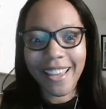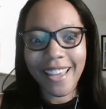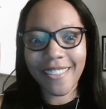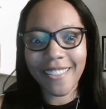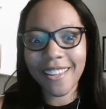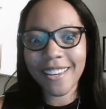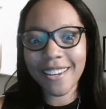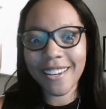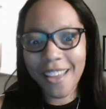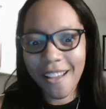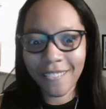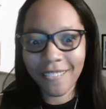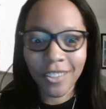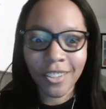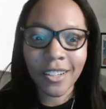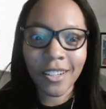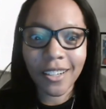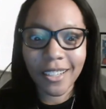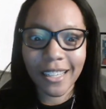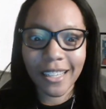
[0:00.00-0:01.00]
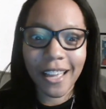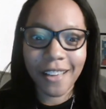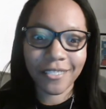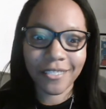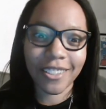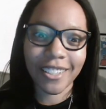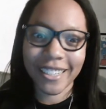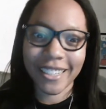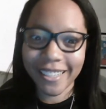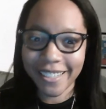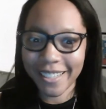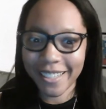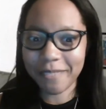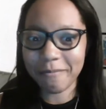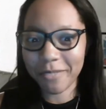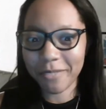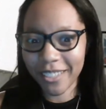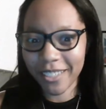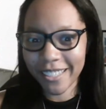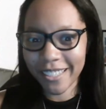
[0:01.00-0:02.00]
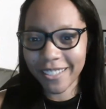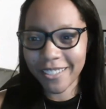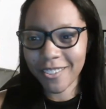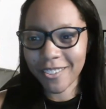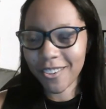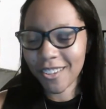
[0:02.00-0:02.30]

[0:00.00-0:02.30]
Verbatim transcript: And they never ever get completed